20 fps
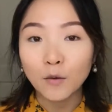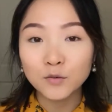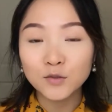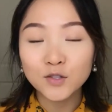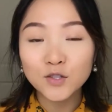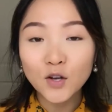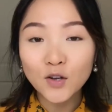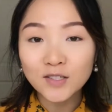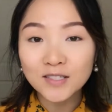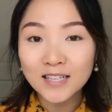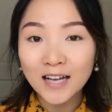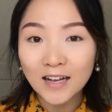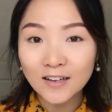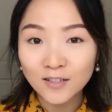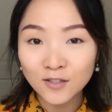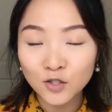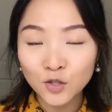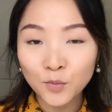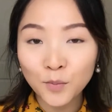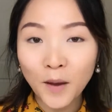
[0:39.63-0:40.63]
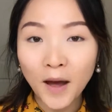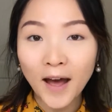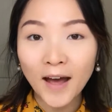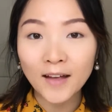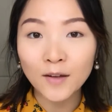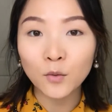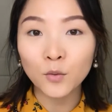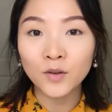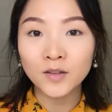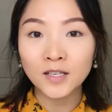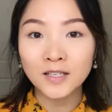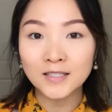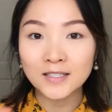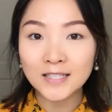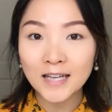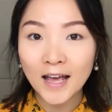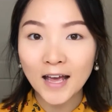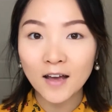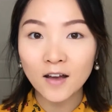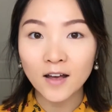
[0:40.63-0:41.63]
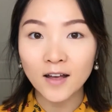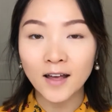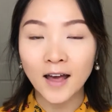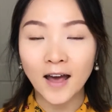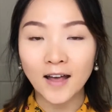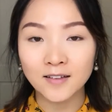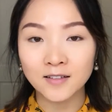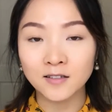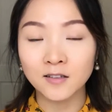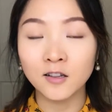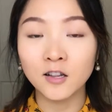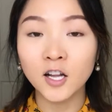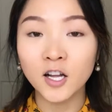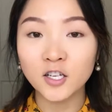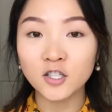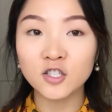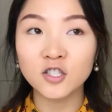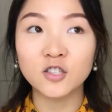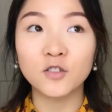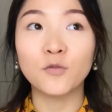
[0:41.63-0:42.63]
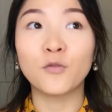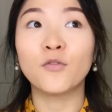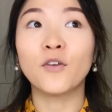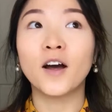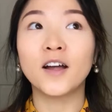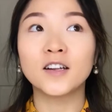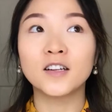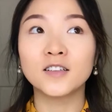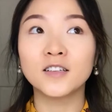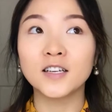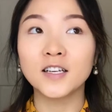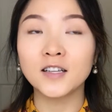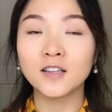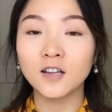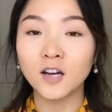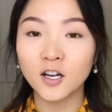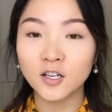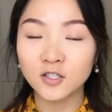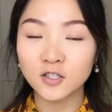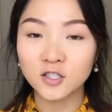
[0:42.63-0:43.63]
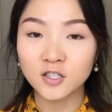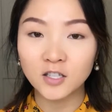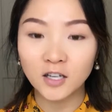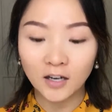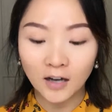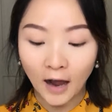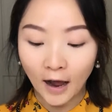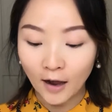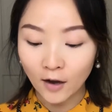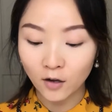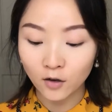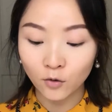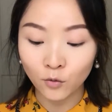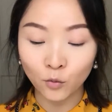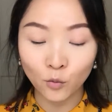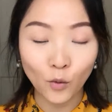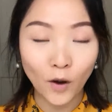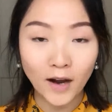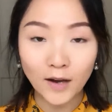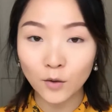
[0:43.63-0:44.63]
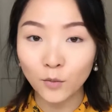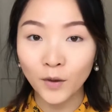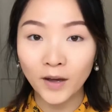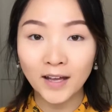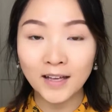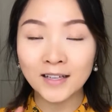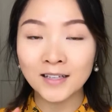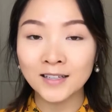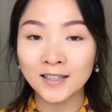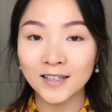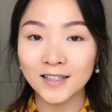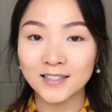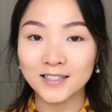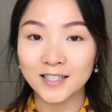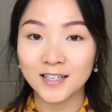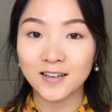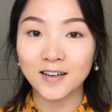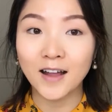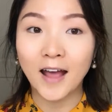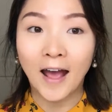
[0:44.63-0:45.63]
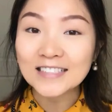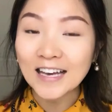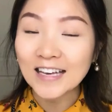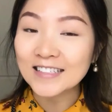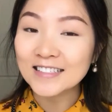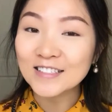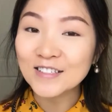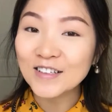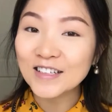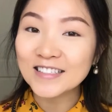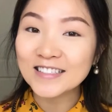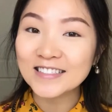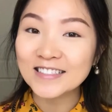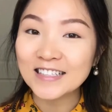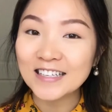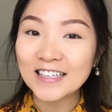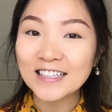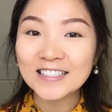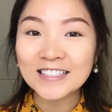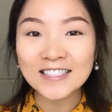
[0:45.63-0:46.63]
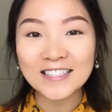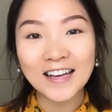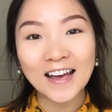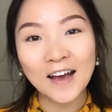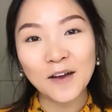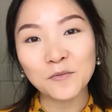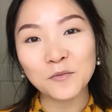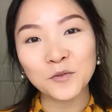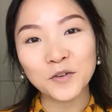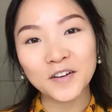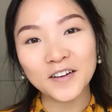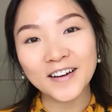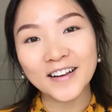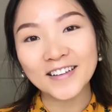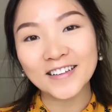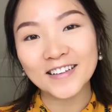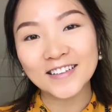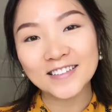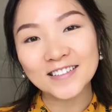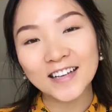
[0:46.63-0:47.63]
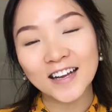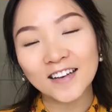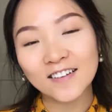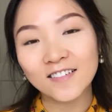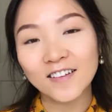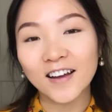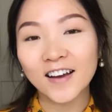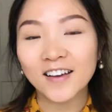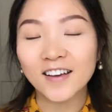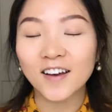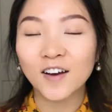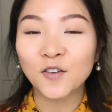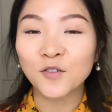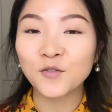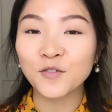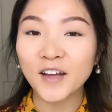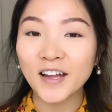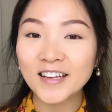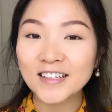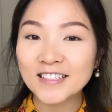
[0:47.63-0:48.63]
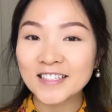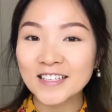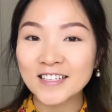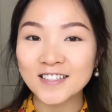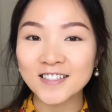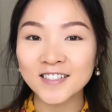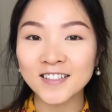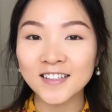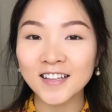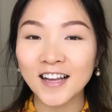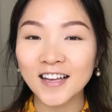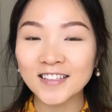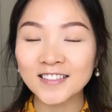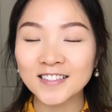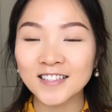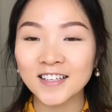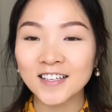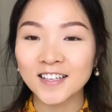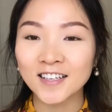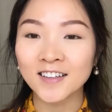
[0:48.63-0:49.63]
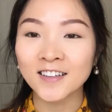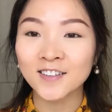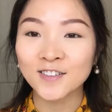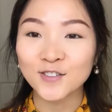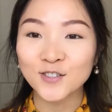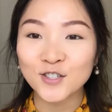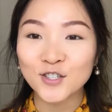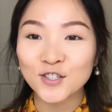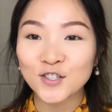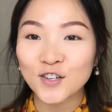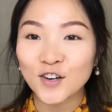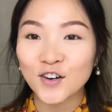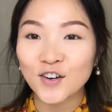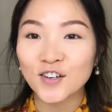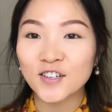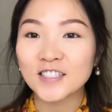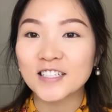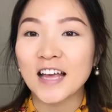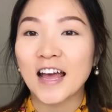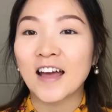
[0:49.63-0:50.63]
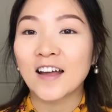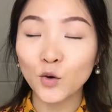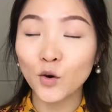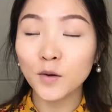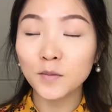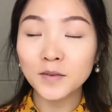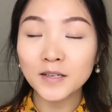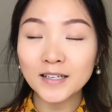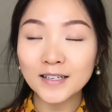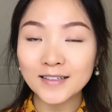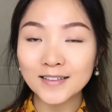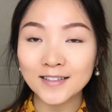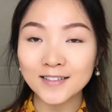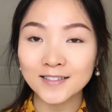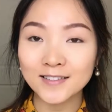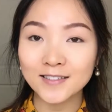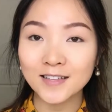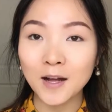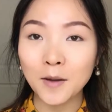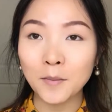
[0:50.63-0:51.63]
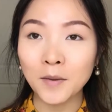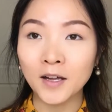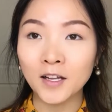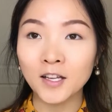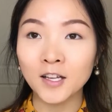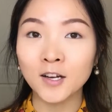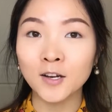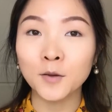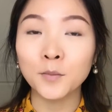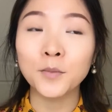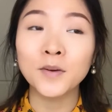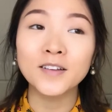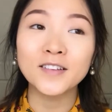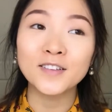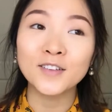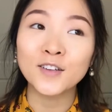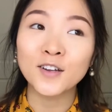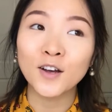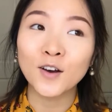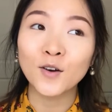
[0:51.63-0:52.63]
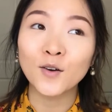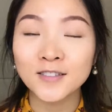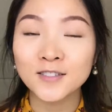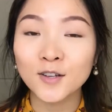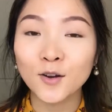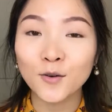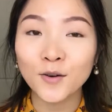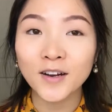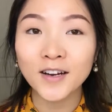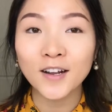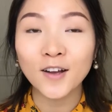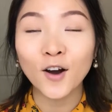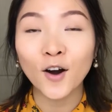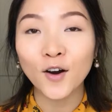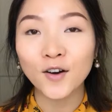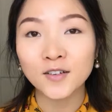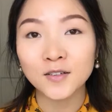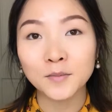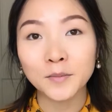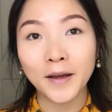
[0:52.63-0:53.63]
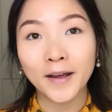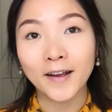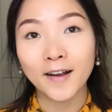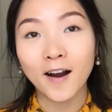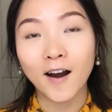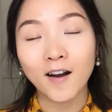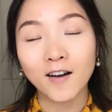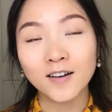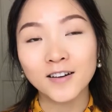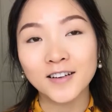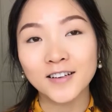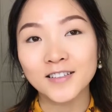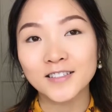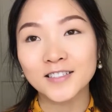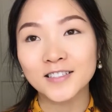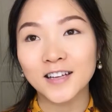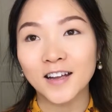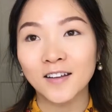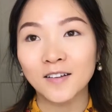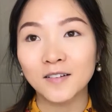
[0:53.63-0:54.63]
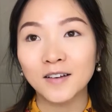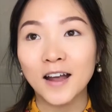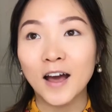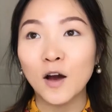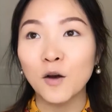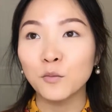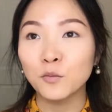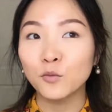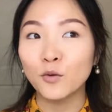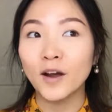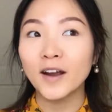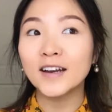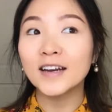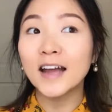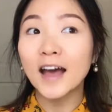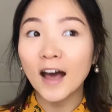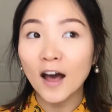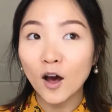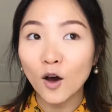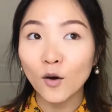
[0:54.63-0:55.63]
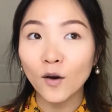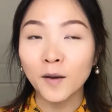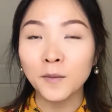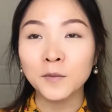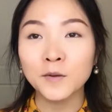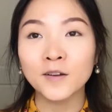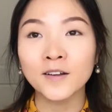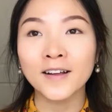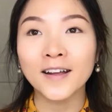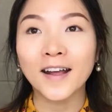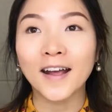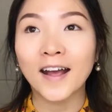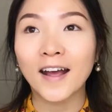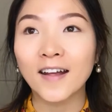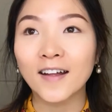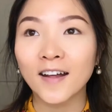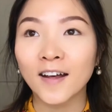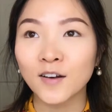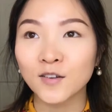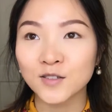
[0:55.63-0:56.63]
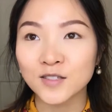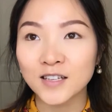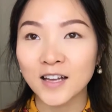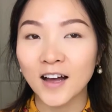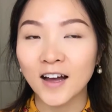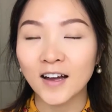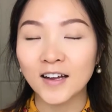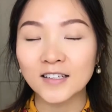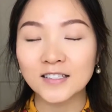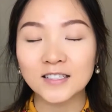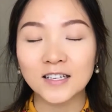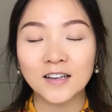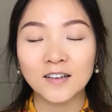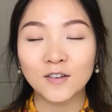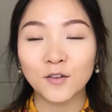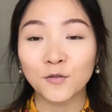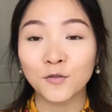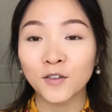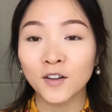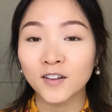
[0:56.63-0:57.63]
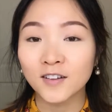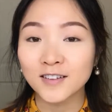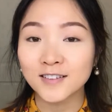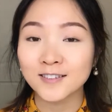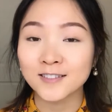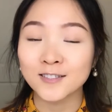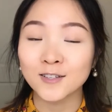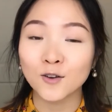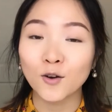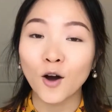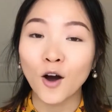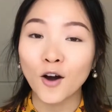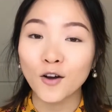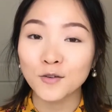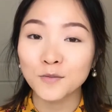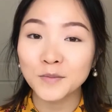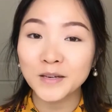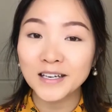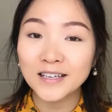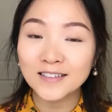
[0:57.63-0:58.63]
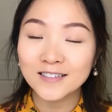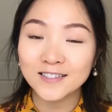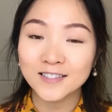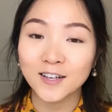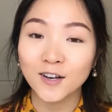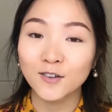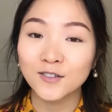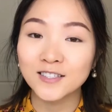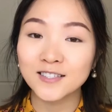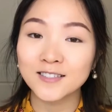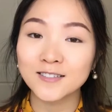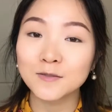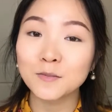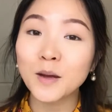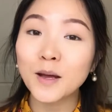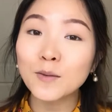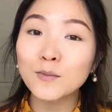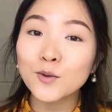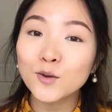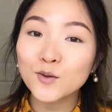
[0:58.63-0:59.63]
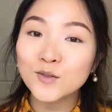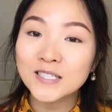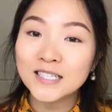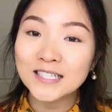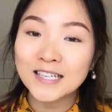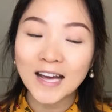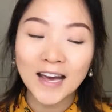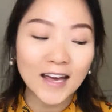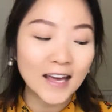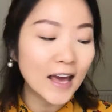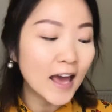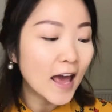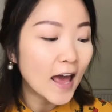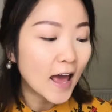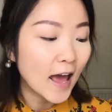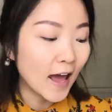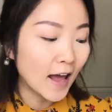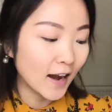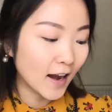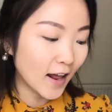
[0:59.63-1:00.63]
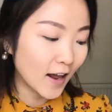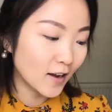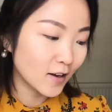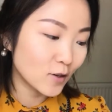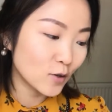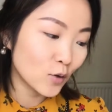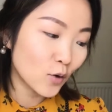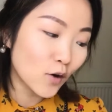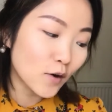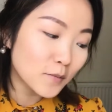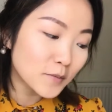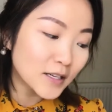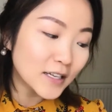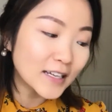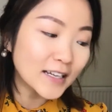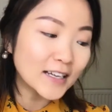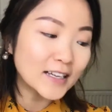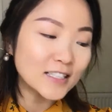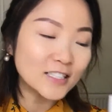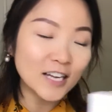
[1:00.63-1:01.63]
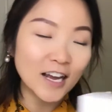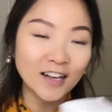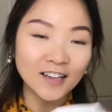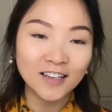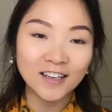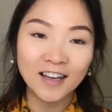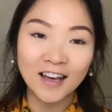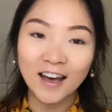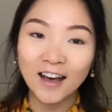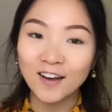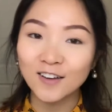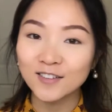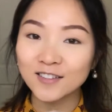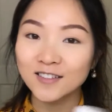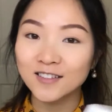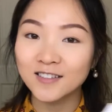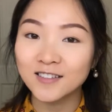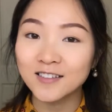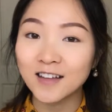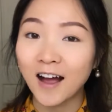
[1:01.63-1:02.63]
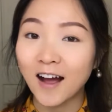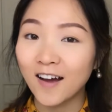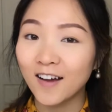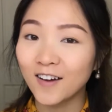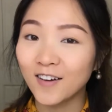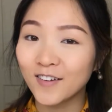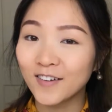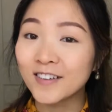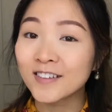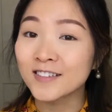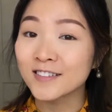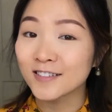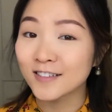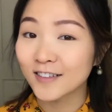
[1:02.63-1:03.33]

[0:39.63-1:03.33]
I was so excited to buy when the day it has launched, finally launched, and I right away clicked it. And as you can see, today I'm wearing this kind of like a vintage classic little shirt. Normally this is not my look, but you know, it's already autumn in Ireland and right now I'm looking at outside and feeling so autumny. So this is my mood today, and I normally JACLYN style is